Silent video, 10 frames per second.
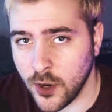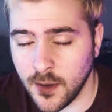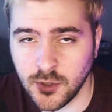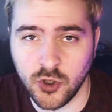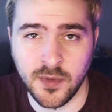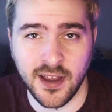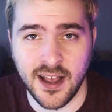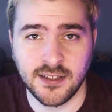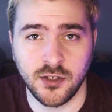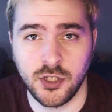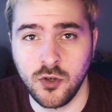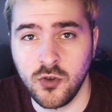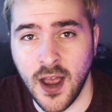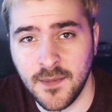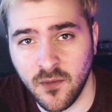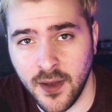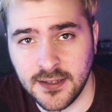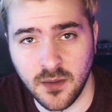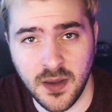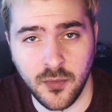it comes to streaming, guys, there's two types of
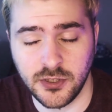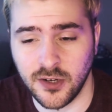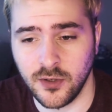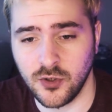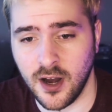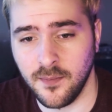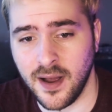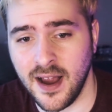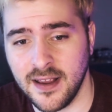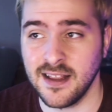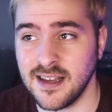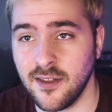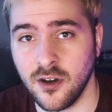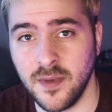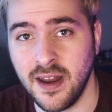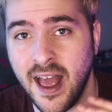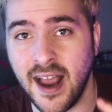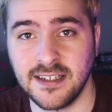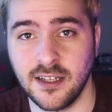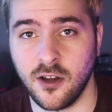mics that people generally try and buy. It's either going to be an
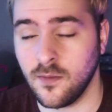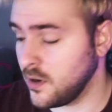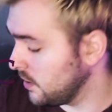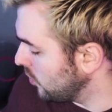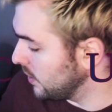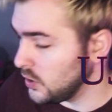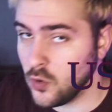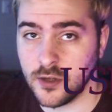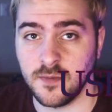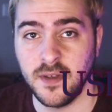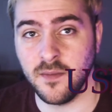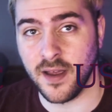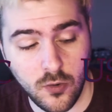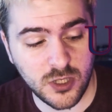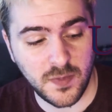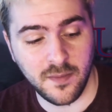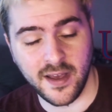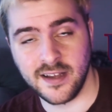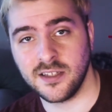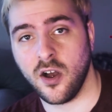XLR mic or a USB mic. USB
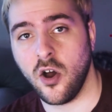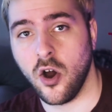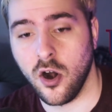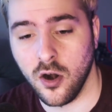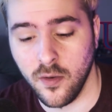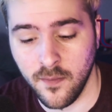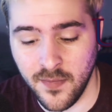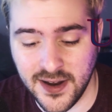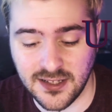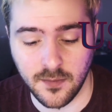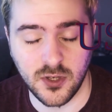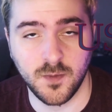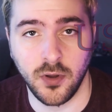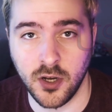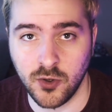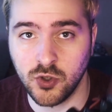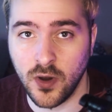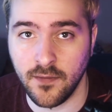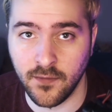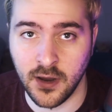mics are mics that just plug
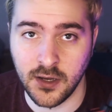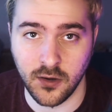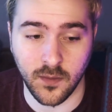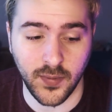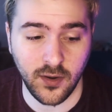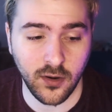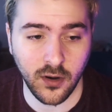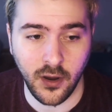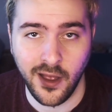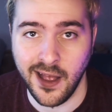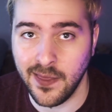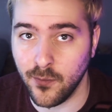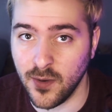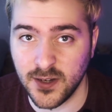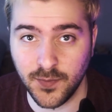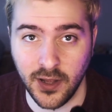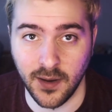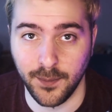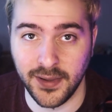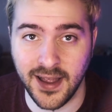straight into your computer and they pretty much plug
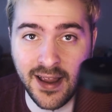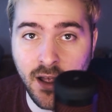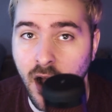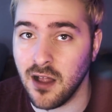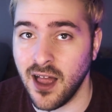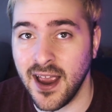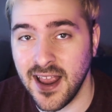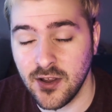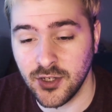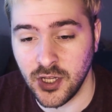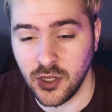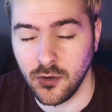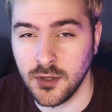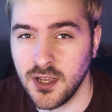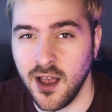and play. A lot easier to use.